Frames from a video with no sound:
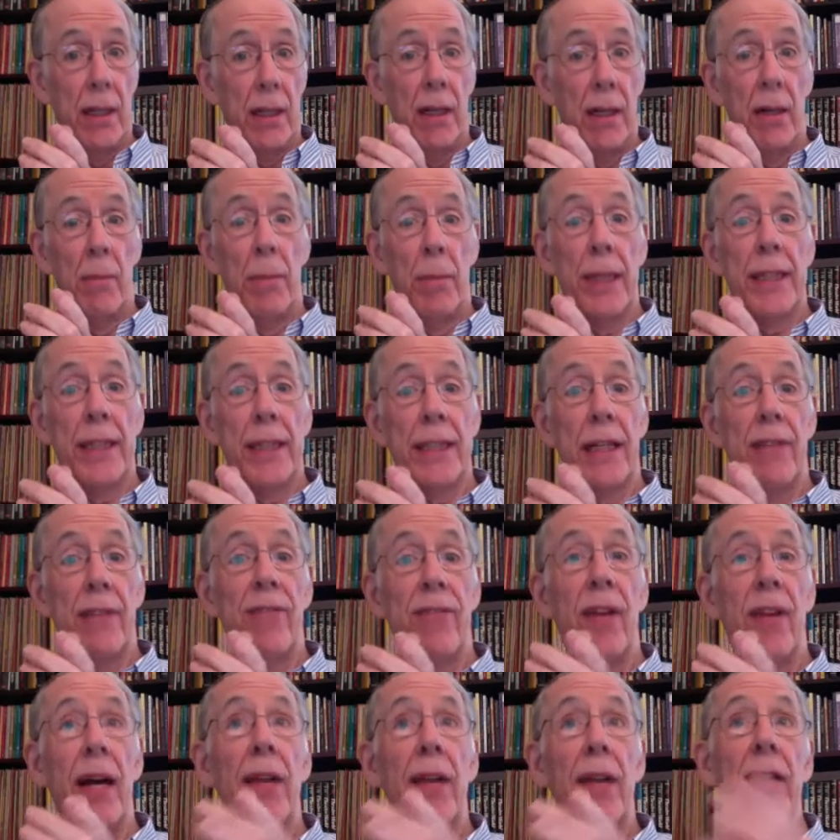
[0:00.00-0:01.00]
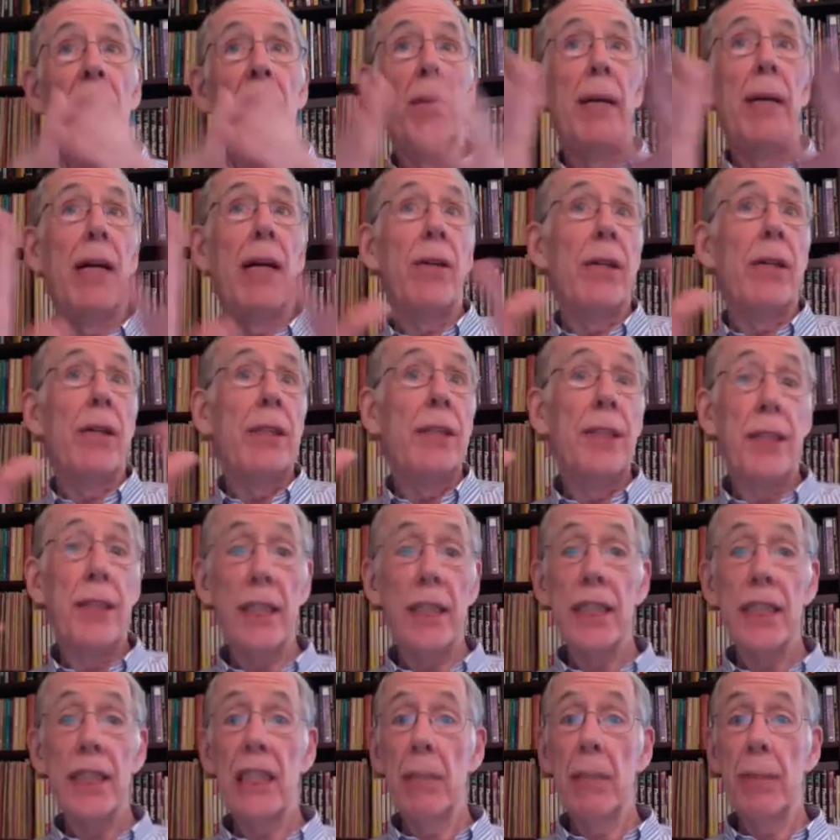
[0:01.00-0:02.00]
Because I find that about
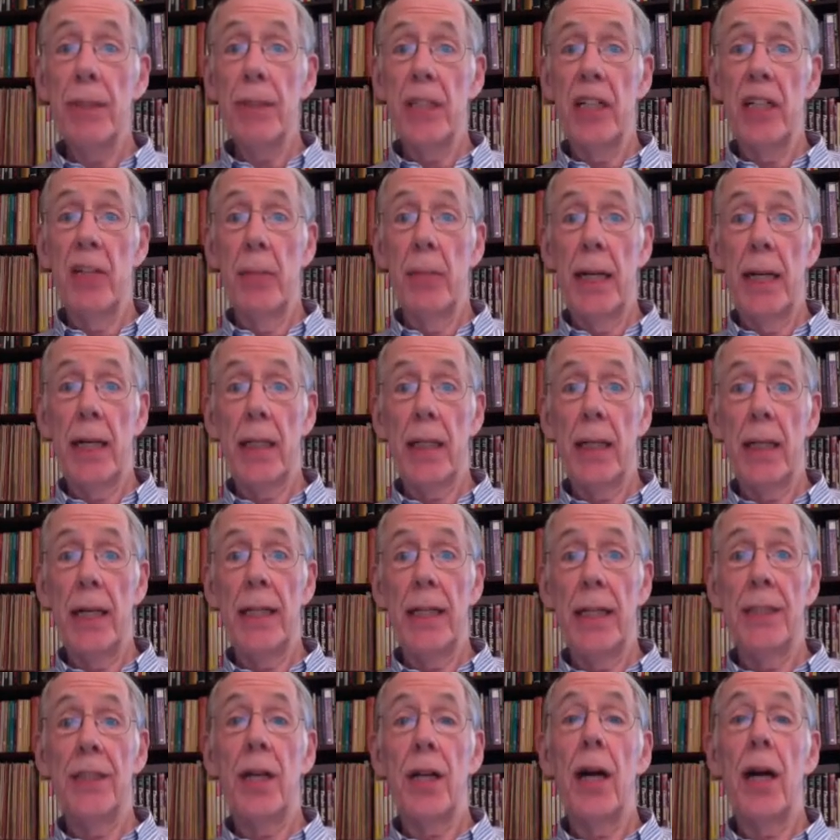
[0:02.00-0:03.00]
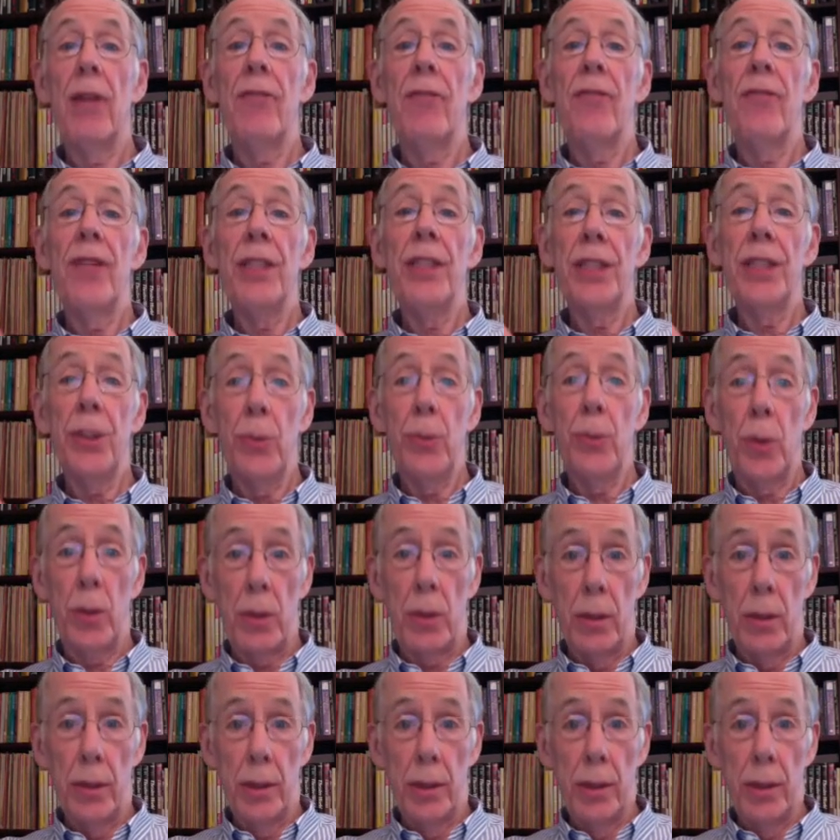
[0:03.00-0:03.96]
60% of my clients are visual.